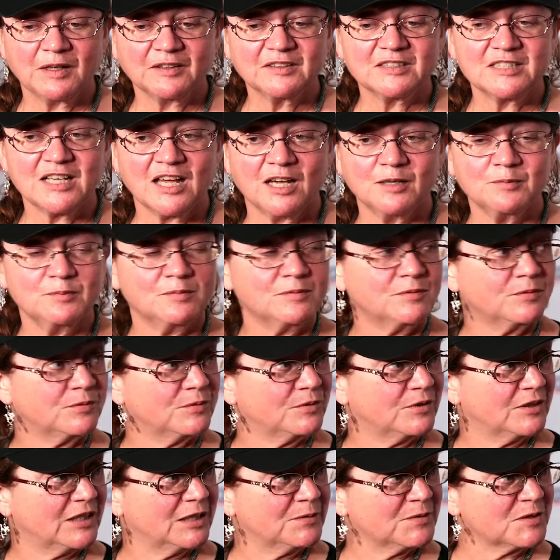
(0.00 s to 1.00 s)
about the time- It was your
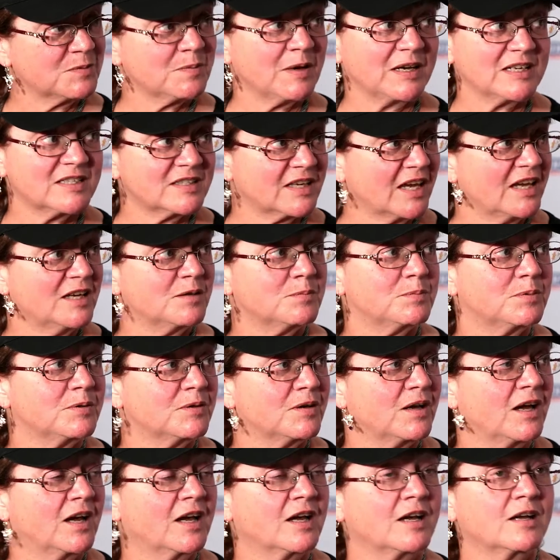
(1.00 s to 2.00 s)
escape. It was my escape
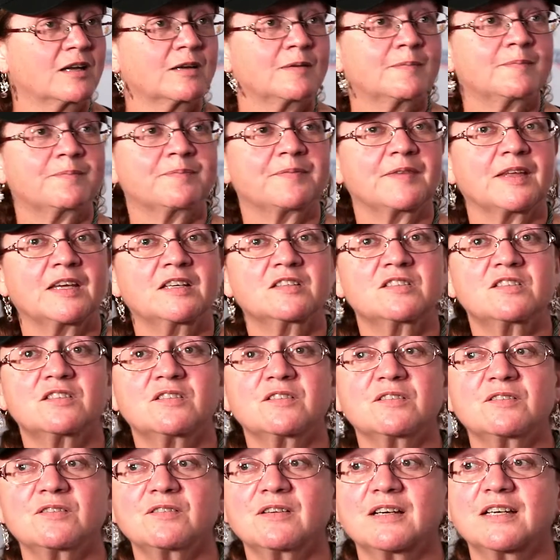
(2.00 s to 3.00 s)
um,
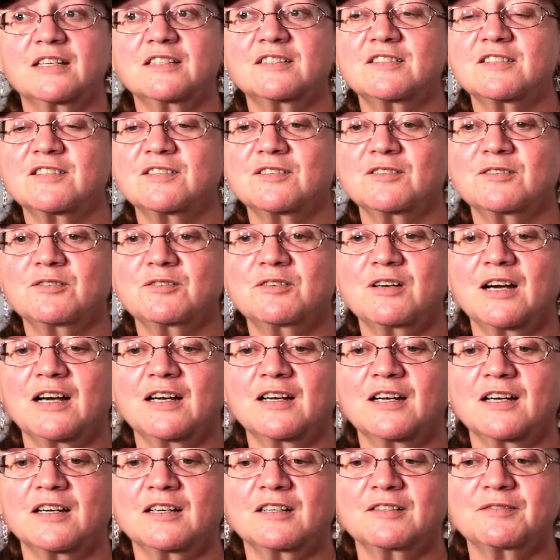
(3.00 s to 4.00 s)
into, into
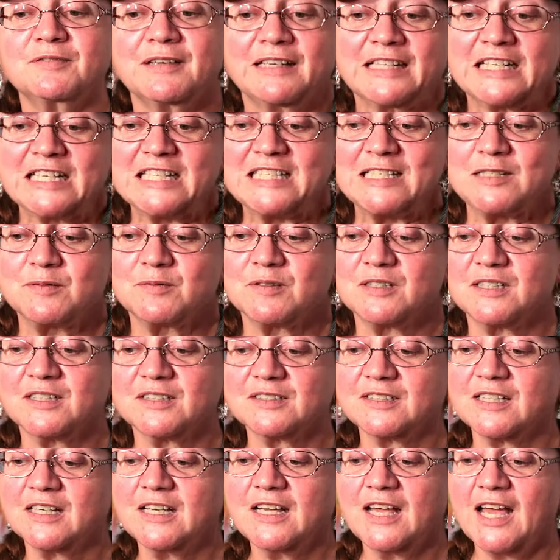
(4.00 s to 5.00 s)
uh, fantasy
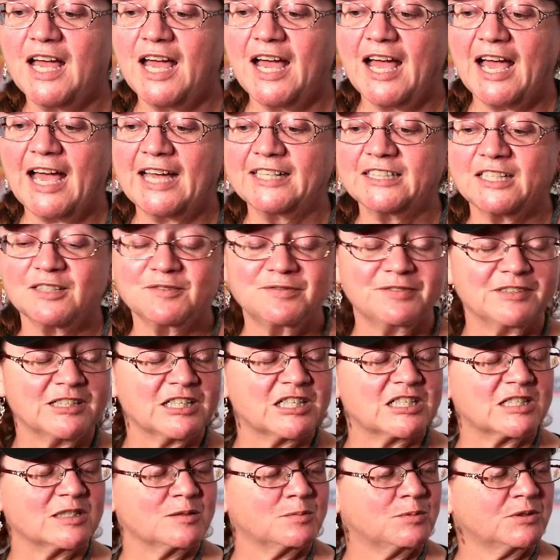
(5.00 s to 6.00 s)
world. And I
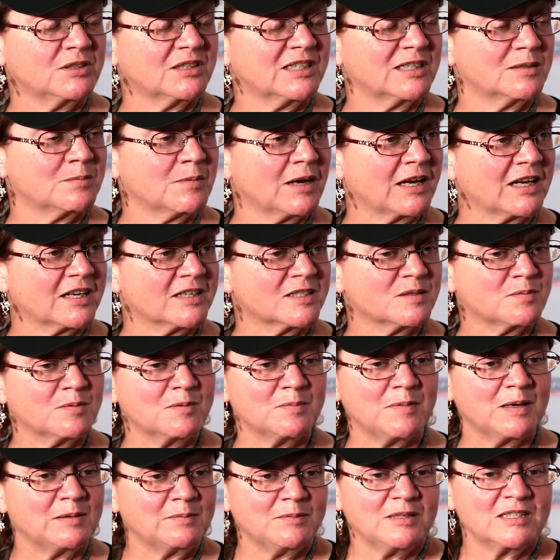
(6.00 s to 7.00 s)
finished the book, and my
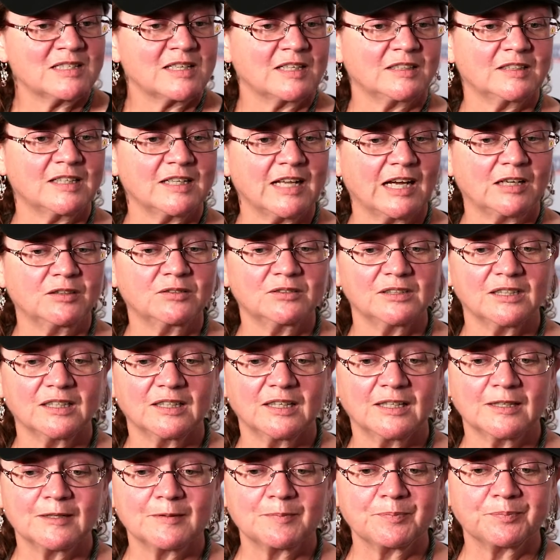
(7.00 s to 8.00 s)
husband made me send it out
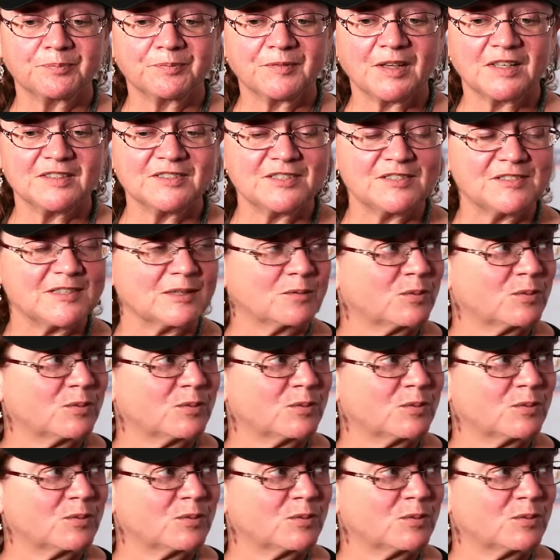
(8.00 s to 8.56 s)
because um, he